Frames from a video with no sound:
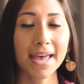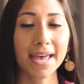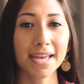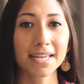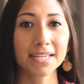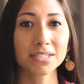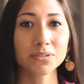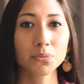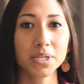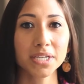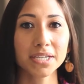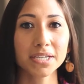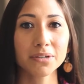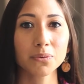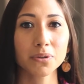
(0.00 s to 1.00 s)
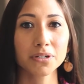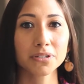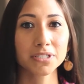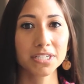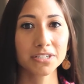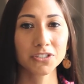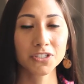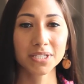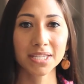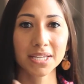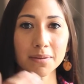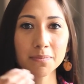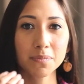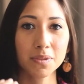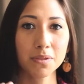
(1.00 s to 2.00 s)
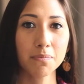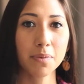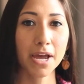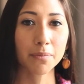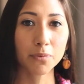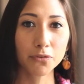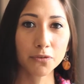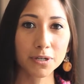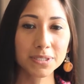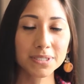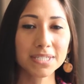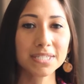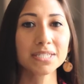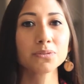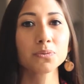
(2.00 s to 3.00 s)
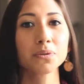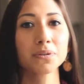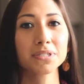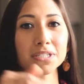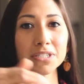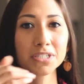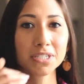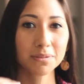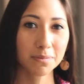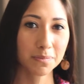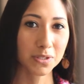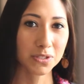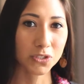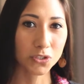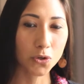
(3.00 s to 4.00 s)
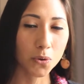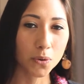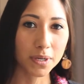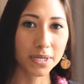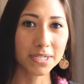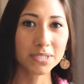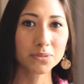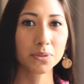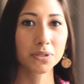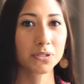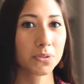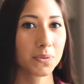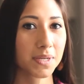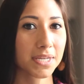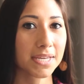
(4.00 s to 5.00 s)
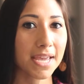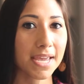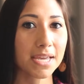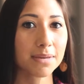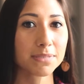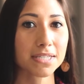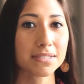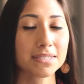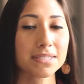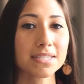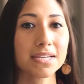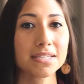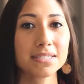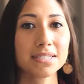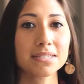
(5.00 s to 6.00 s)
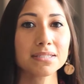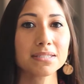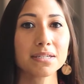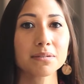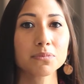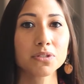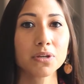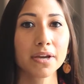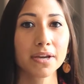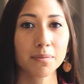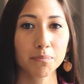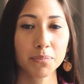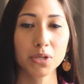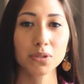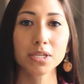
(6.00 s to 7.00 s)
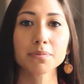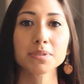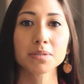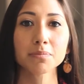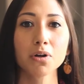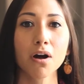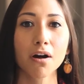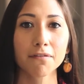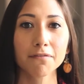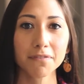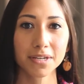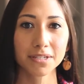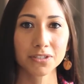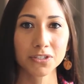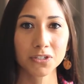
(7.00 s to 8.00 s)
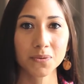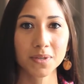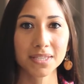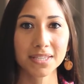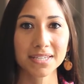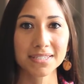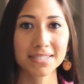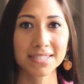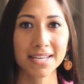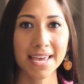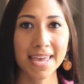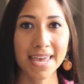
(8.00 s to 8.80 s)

and we were teaching them the Bible verses, we were teaching them the stories, we were doing games, and Stacy seemed to build up some confidence doing this.